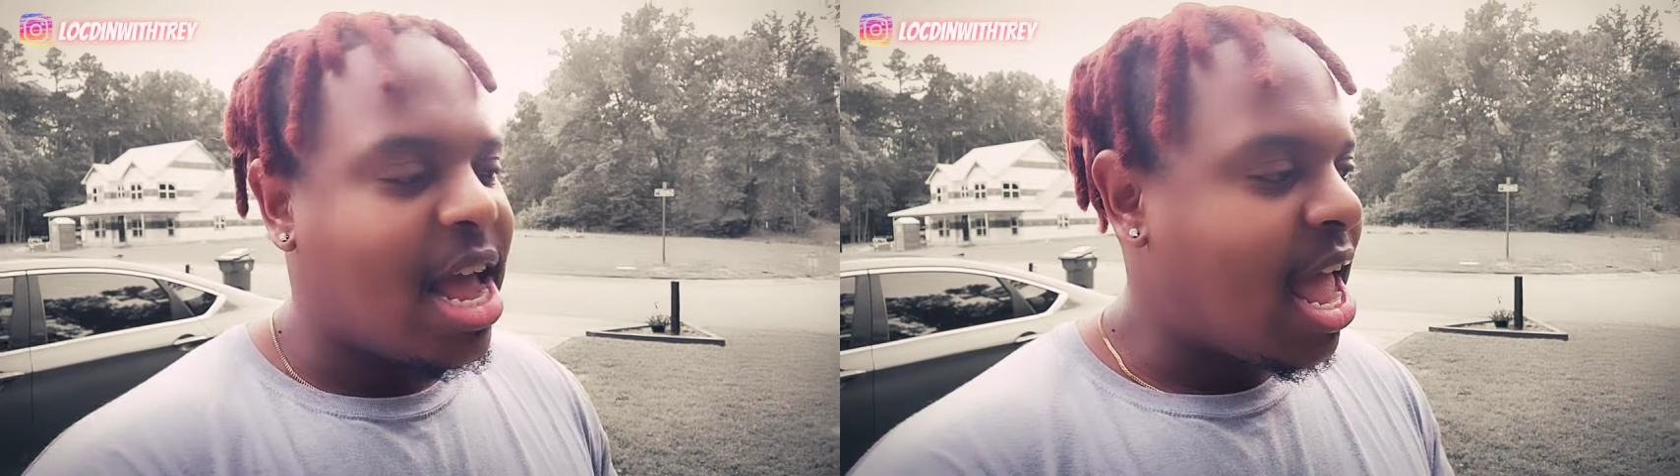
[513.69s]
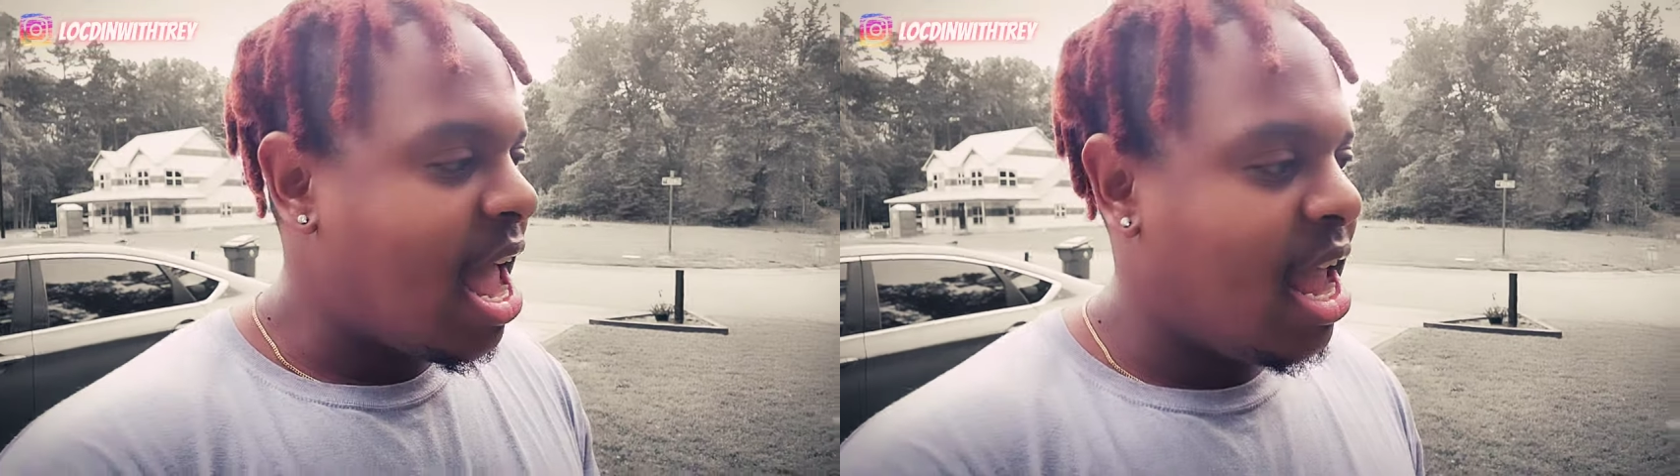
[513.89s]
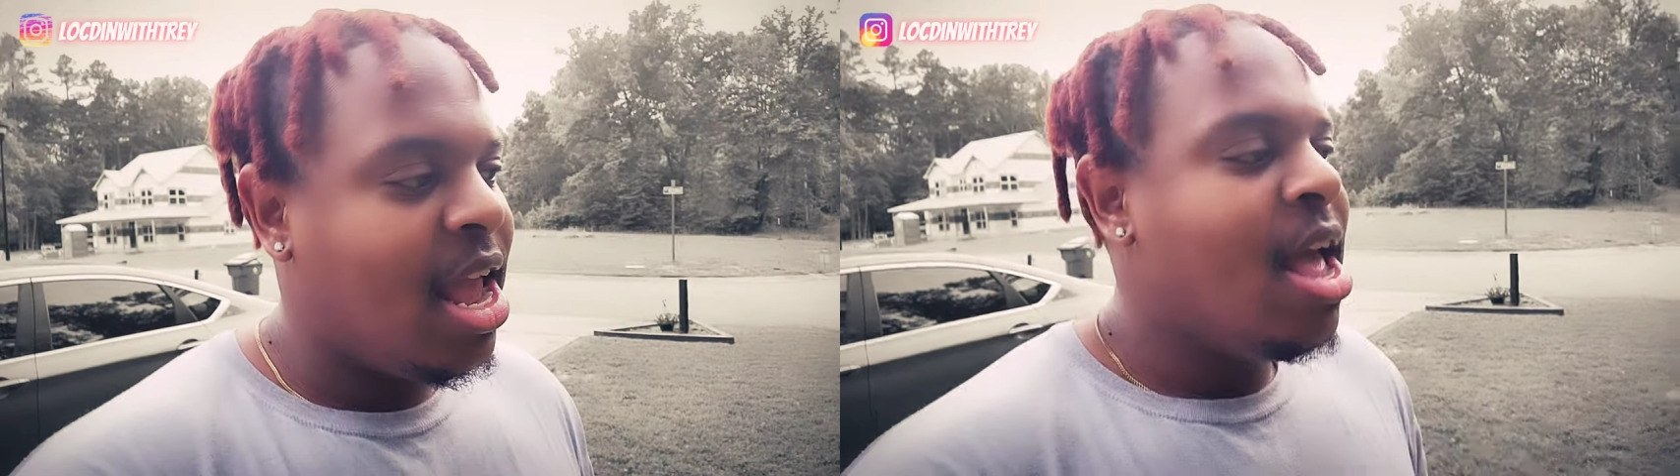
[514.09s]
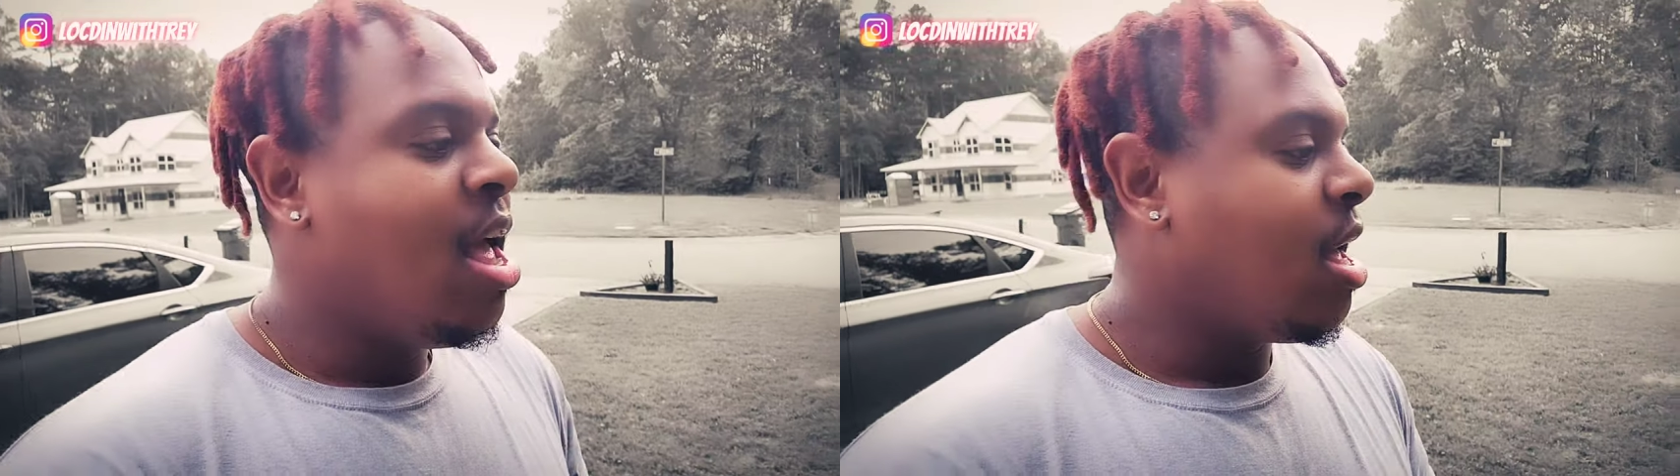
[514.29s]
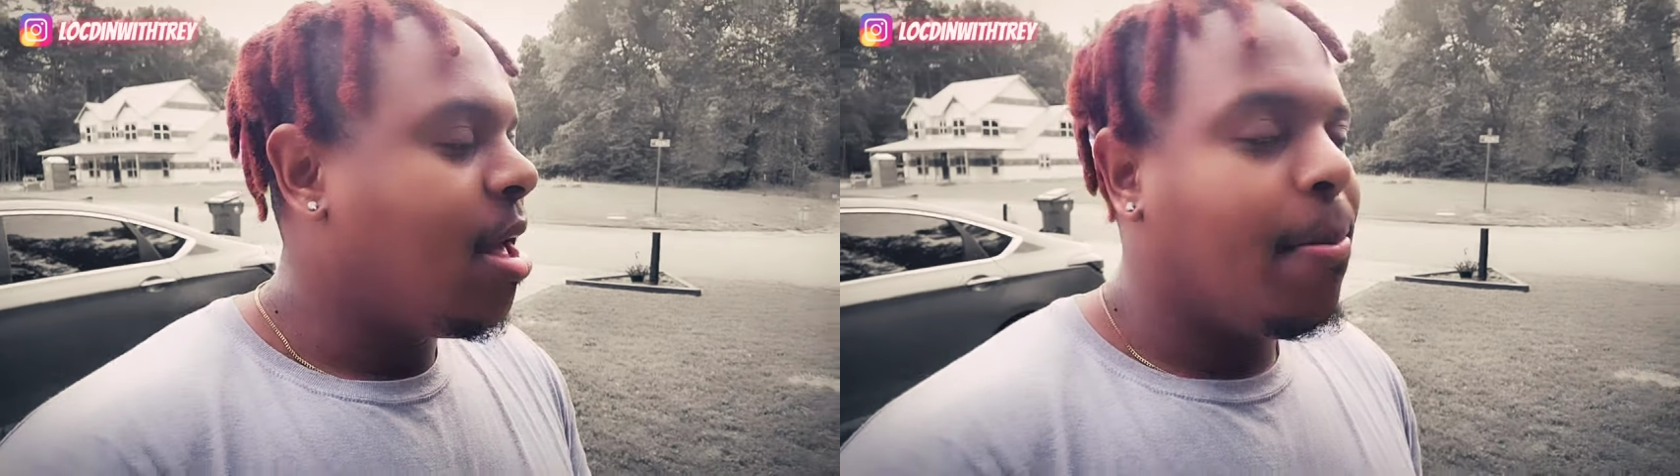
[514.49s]
I can't
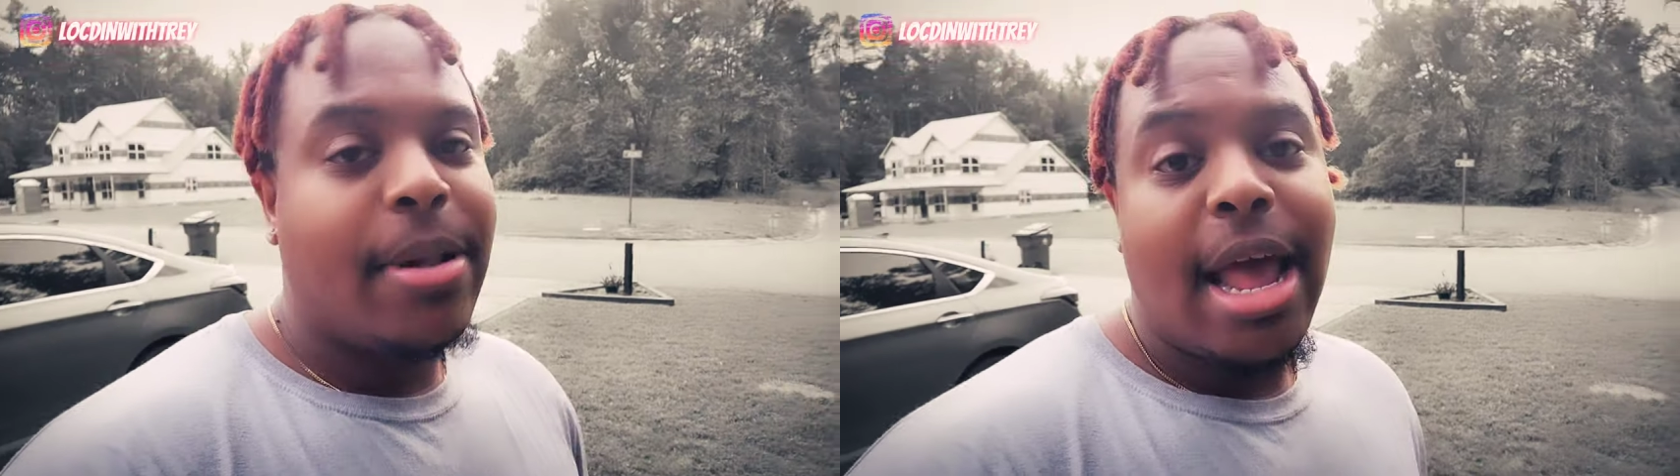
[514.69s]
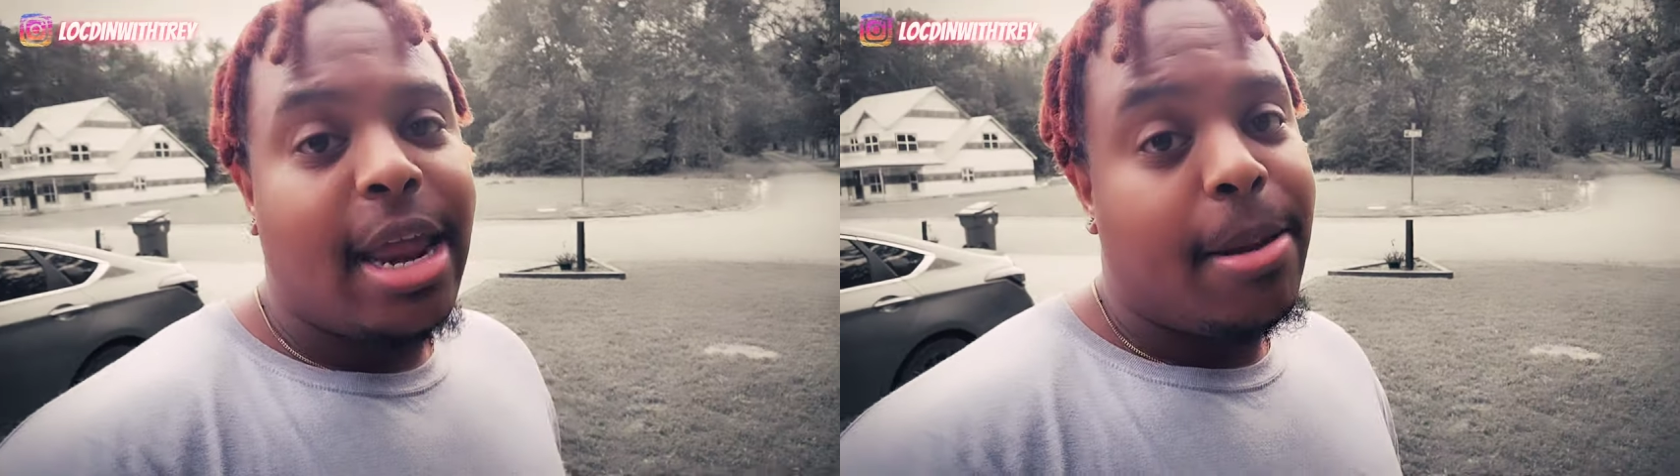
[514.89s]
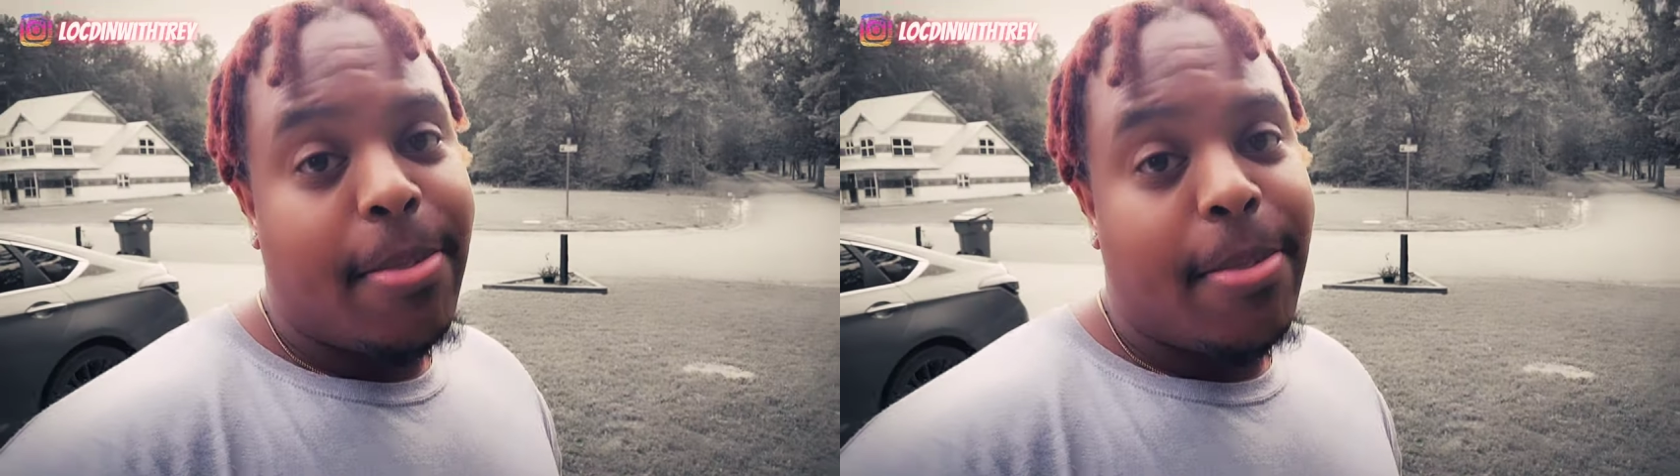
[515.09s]
complain